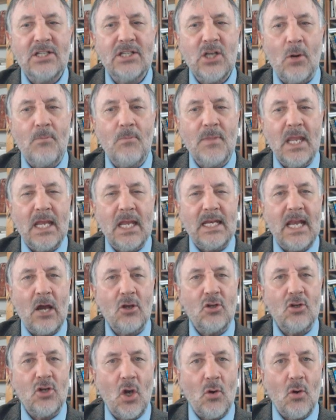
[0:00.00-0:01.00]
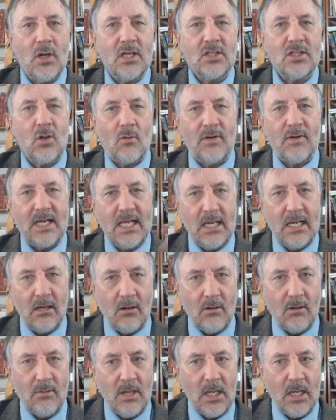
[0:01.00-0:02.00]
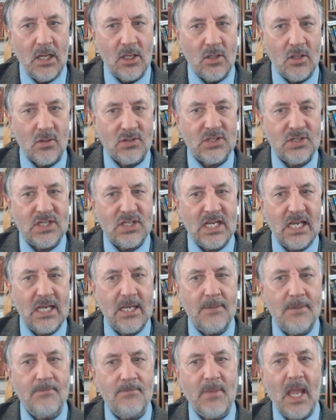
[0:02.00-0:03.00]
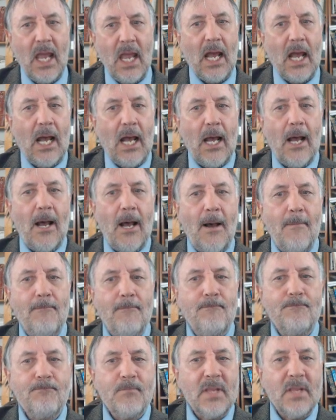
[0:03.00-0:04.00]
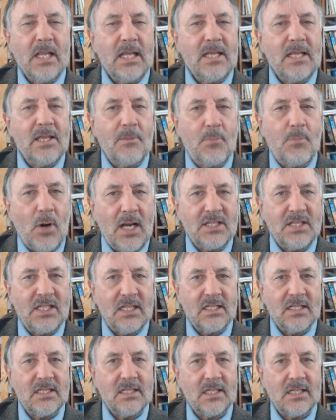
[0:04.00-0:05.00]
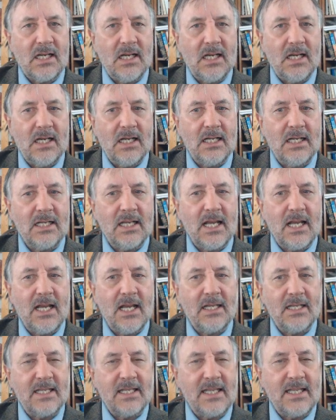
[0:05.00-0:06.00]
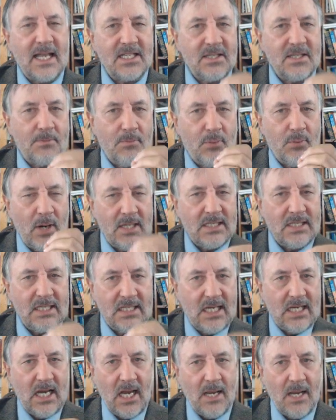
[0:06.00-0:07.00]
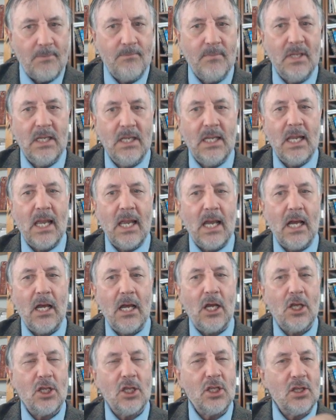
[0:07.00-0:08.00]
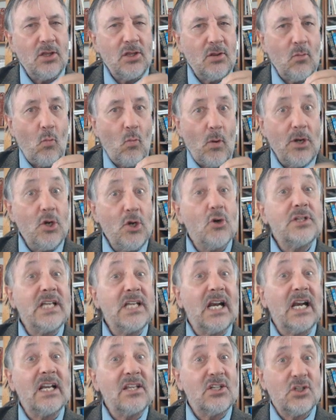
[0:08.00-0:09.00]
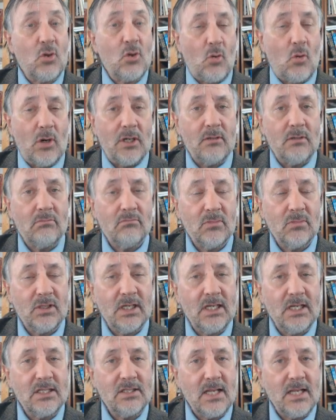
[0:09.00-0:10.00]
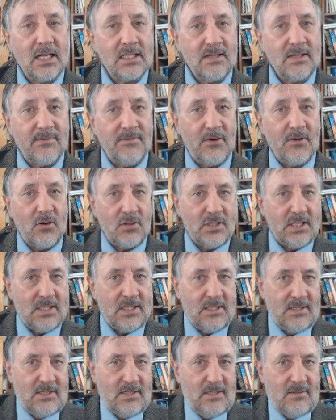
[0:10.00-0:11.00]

So now you notice over here, you'll see the present. That's the present time when you're telling the story. Okay, so that's the first